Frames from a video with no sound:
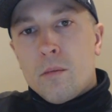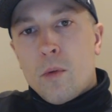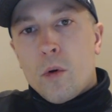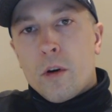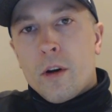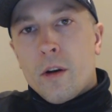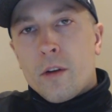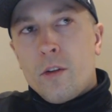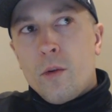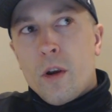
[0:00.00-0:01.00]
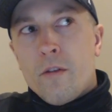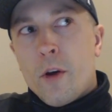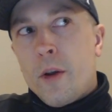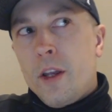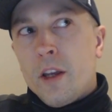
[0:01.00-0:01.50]
or to a
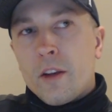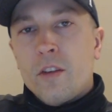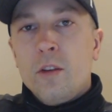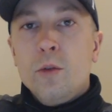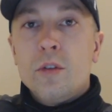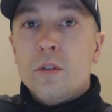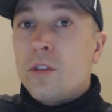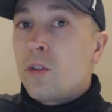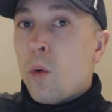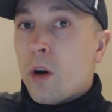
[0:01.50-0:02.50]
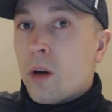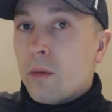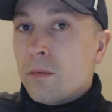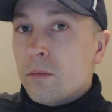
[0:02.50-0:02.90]
very exclusive store.